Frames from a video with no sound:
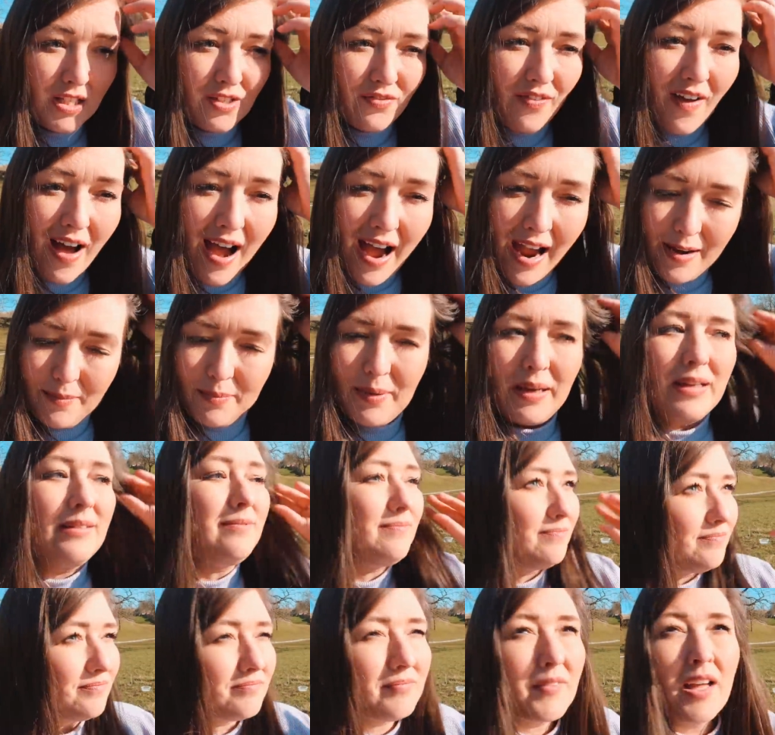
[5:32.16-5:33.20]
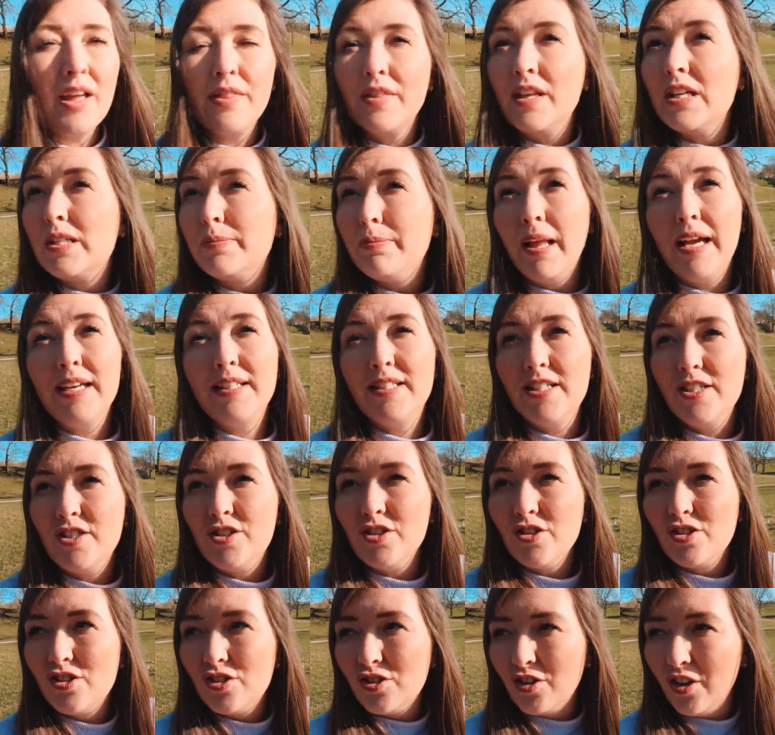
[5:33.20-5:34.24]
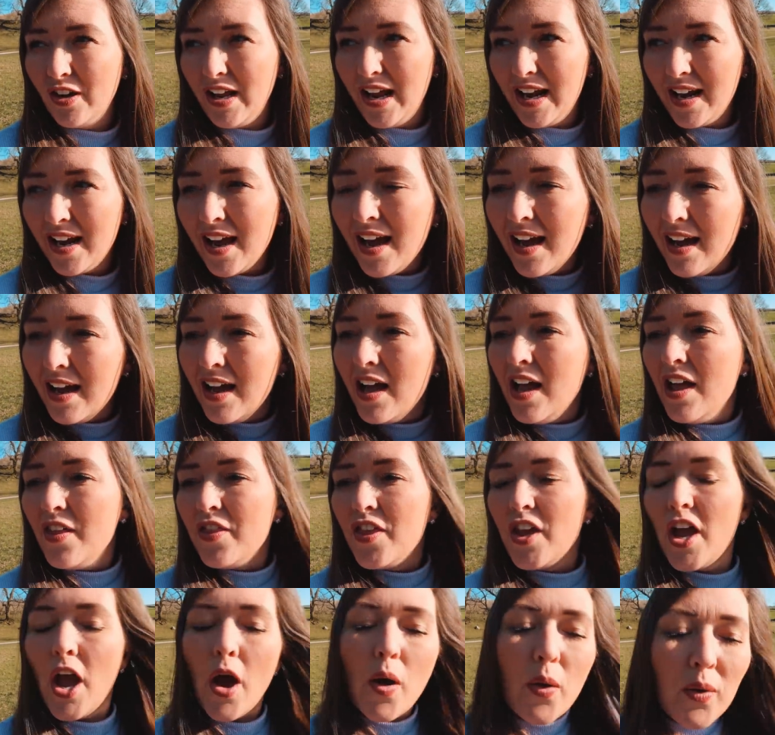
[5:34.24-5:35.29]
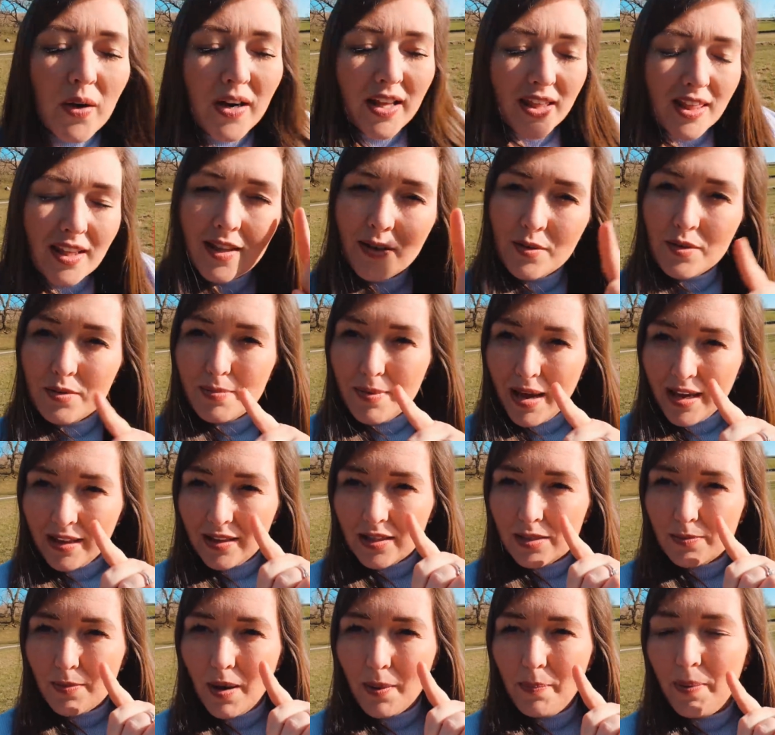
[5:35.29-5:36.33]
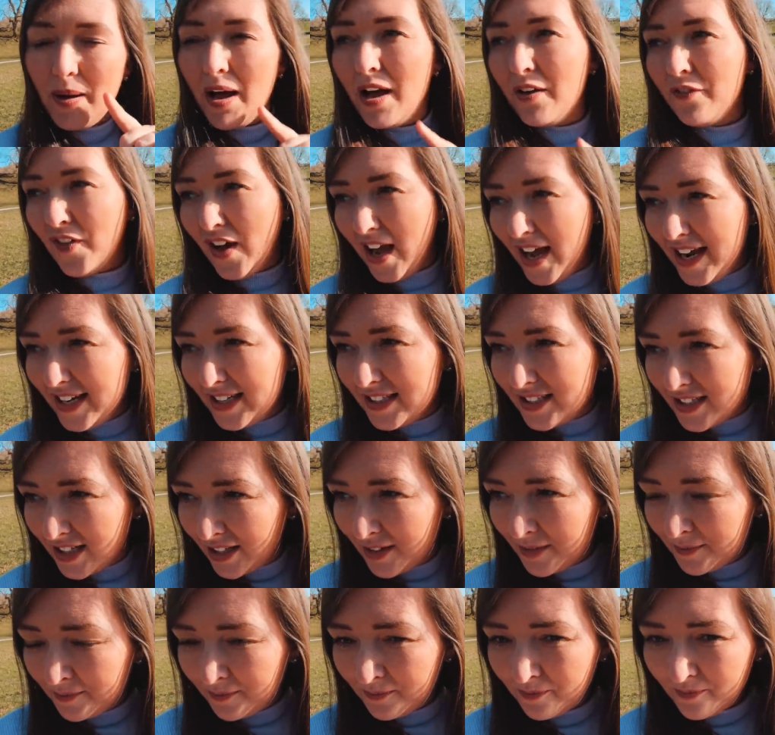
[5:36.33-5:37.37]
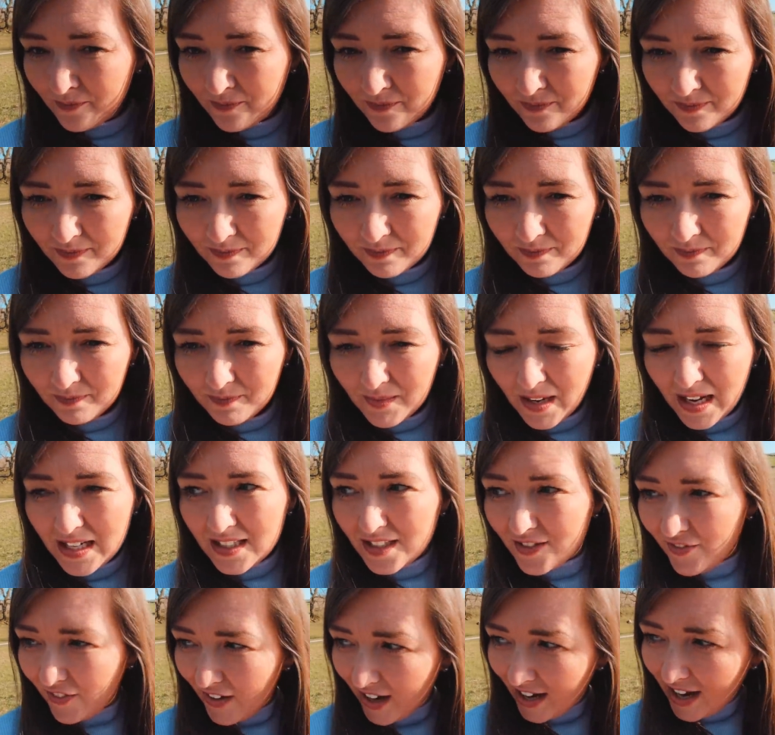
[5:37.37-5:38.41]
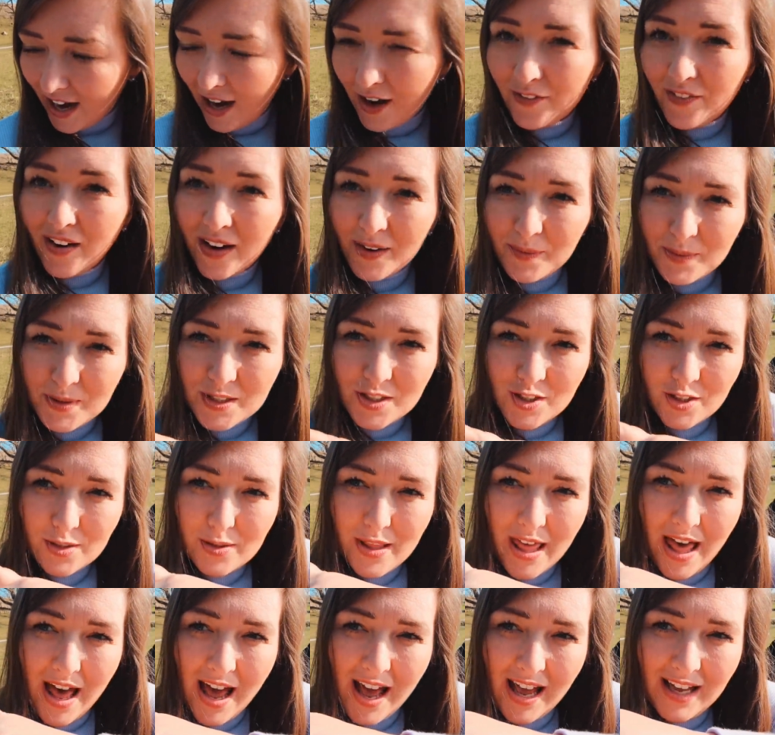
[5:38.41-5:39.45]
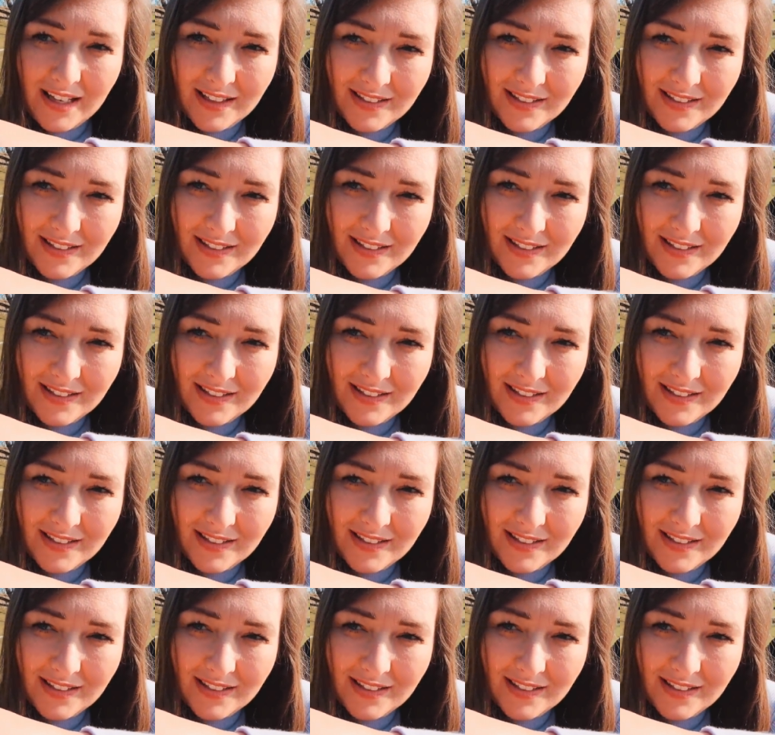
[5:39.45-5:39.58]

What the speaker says: fine, but this place is just stunning. The only thing that would make this more perfect is if our caravan was just there.